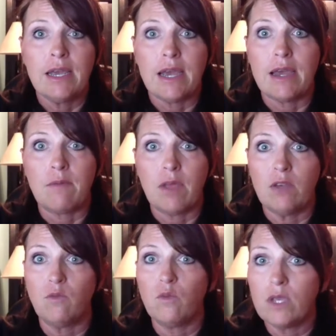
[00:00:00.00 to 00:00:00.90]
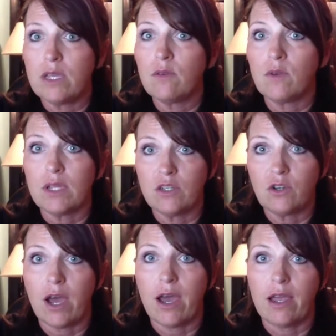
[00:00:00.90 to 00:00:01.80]
and really
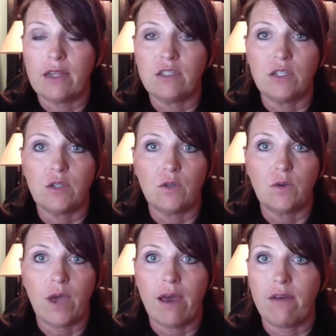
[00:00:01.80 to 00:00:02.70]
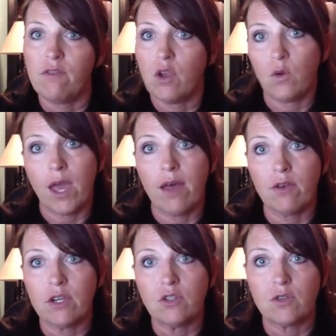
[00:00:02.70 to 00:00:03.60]
try to have no
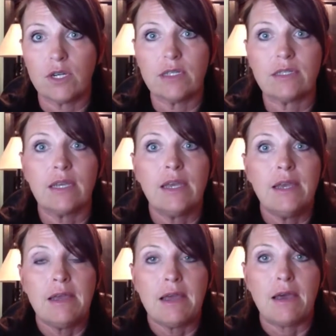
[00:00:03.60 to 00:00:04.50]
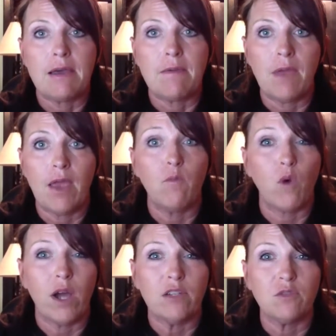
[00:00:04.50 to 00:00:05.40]
calorie drinks, and
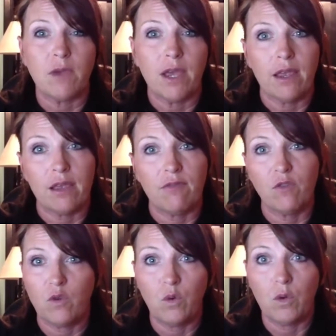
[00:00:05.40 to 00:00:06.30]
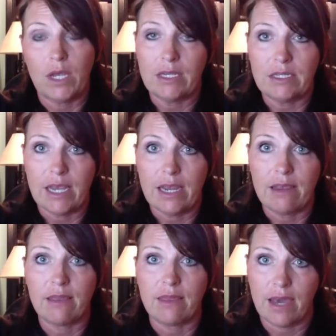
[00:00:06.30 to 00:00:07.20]
watch my food
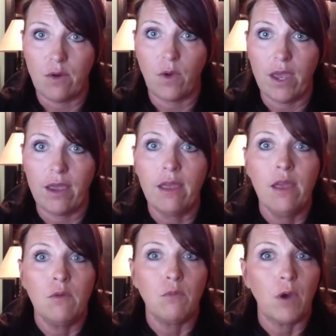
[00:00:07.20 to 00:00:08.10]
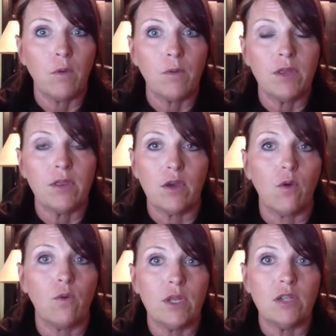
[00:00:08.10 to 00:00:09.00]
intake that way. Probably the
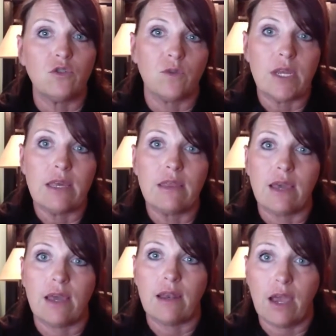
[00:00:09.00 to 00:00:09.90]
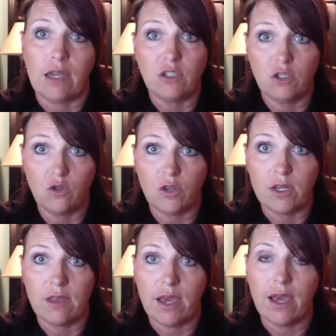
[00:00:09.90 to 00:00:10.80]
only drink that I do
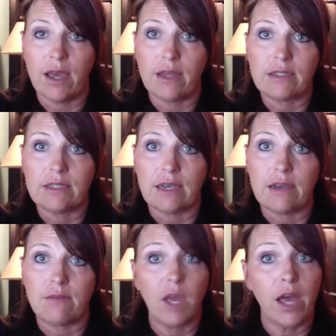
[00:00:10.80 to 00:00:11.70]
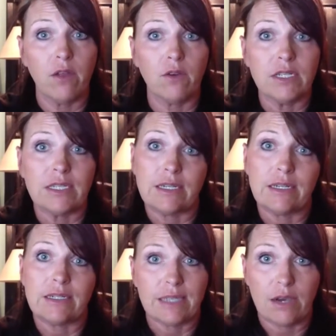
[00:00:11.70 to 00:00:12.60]
drink that has calories in
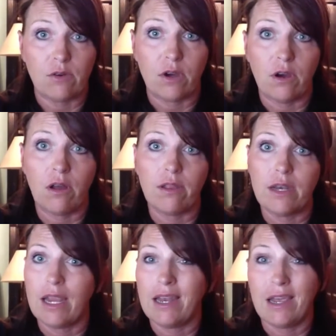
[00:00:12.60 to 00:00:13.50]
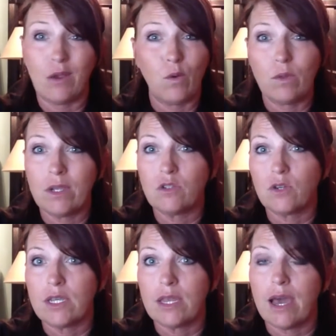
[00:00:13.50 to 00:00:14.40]
it is alcohol, and I only
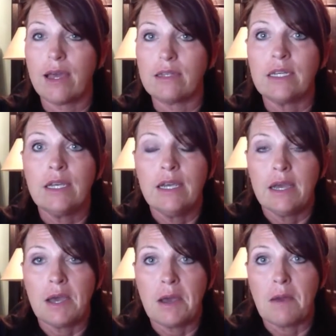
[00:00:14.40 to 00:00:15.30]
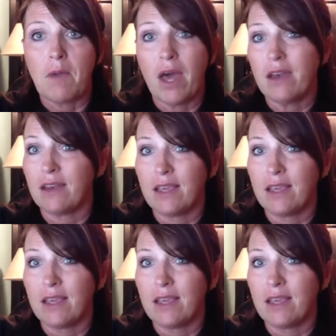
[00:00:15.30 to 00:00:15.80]
drink that on an